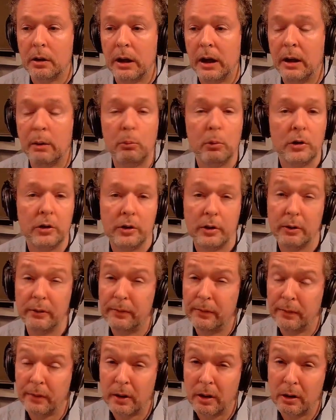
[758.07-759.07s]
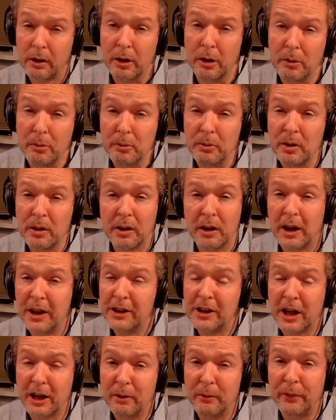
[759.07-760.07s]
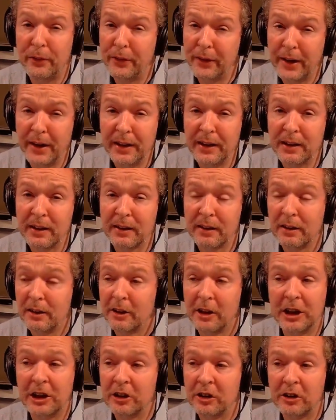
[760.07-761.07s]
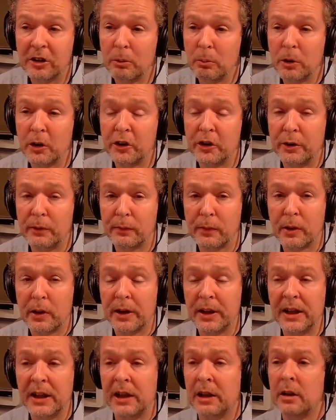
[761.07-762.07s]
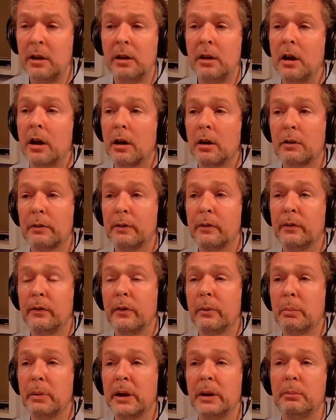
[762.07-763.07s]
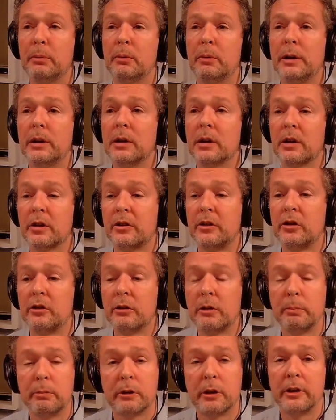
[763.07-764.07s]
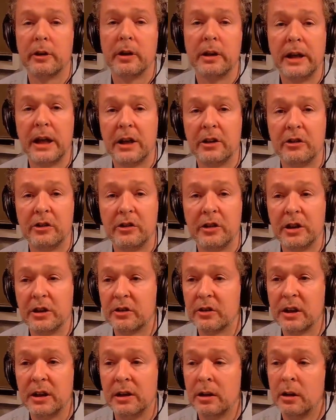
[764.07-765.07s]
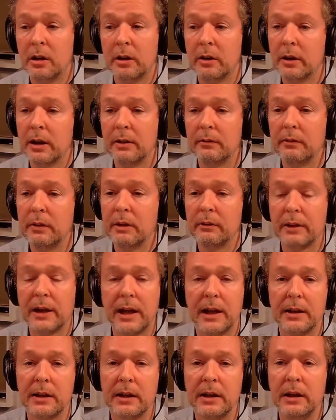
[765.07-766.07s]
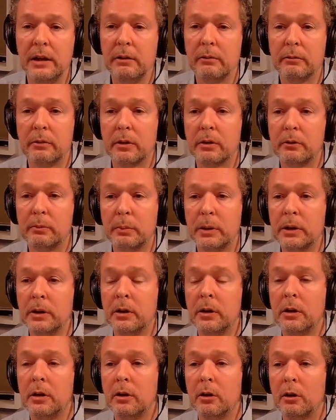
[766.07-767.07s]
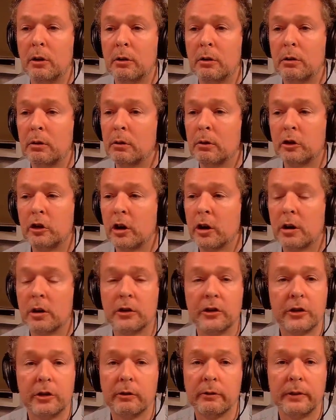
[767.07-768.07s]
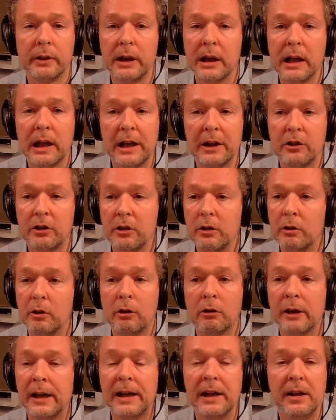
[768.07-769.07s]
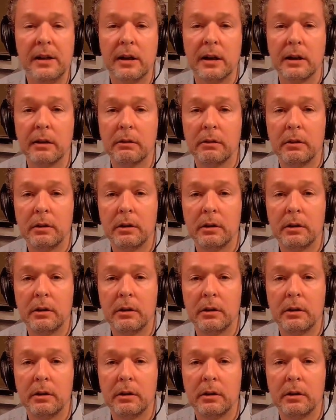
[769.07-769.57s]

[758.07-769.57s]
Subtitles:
It wouldn't have flown, I don't think. So why does it fly here? Half of the people in Gaza Strip are under the age of 16. They've never had any involvement or chance of an election or anything.